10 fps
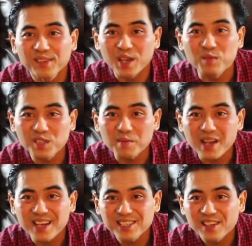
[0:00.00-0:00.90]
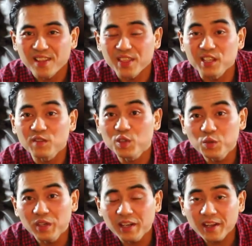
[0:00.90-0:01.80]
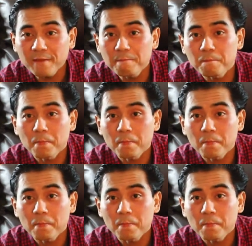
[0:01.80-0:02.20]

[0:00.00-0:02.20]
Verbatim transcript: Hey, what's up, guys? Thanks for tuning in.